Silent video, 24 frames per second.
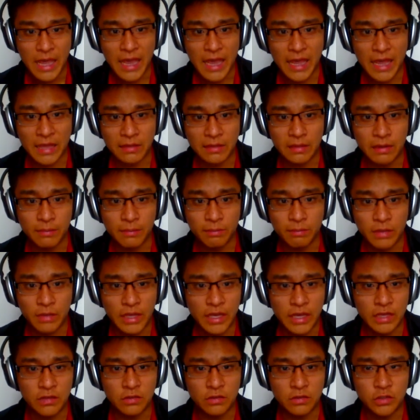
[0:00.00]
and
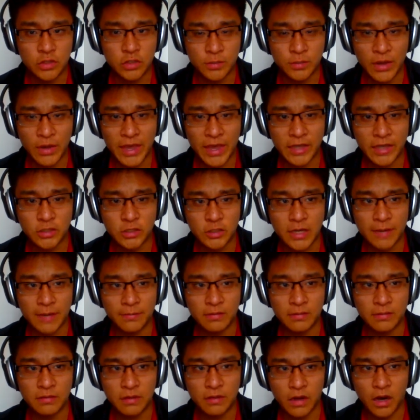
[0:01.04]
play triple hand
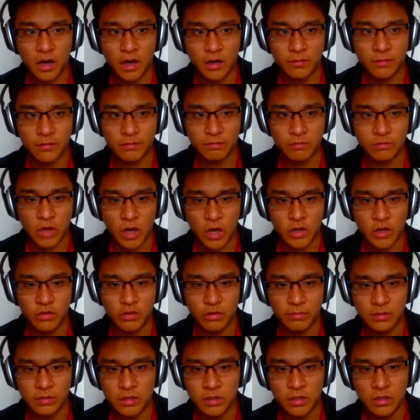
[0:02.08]
traps are
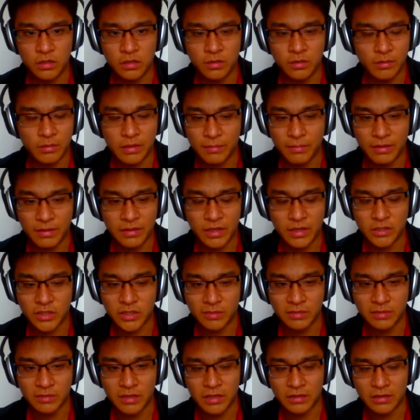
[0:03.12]
arguably some of the best hand
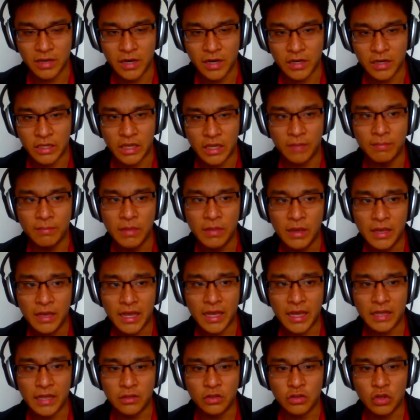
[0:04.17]
traps in the entire game.
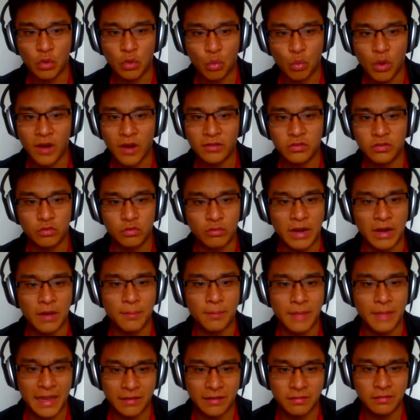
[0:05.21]
And walks
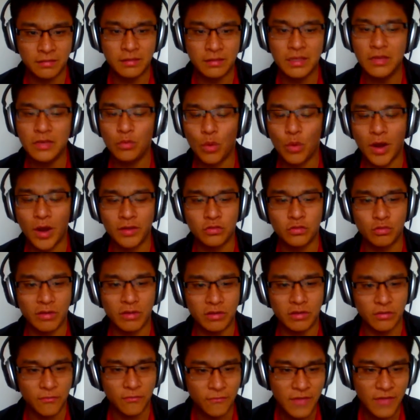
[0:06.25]
around Max C, walks
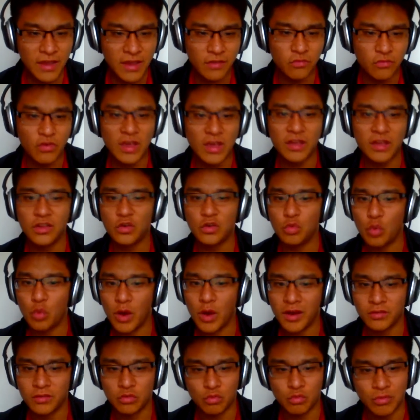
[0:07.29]
around Effect Veiler,
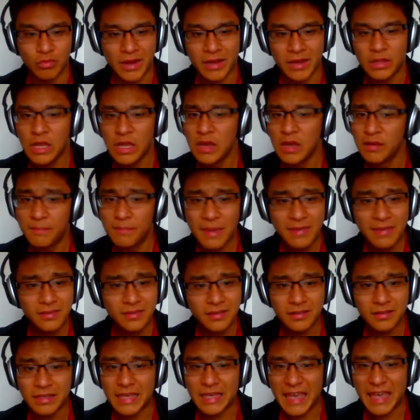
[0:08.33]
walks around
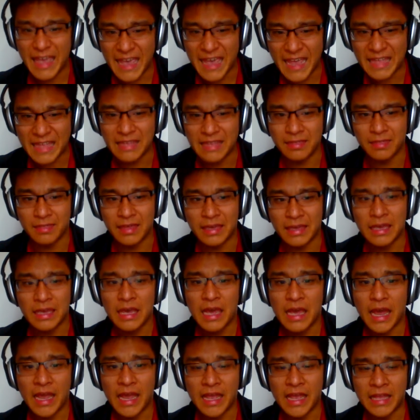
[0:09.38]
basically anything.
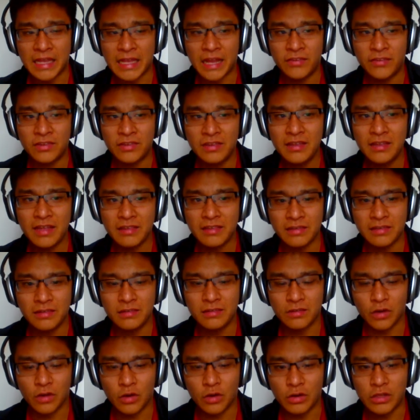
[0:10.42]
And I see that this
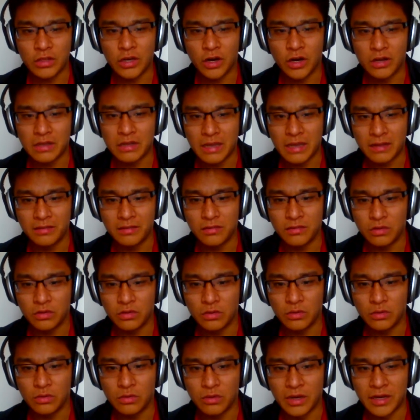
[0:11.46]
is a really hard deck
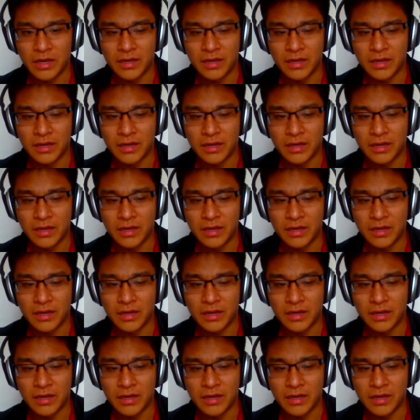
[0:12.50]
to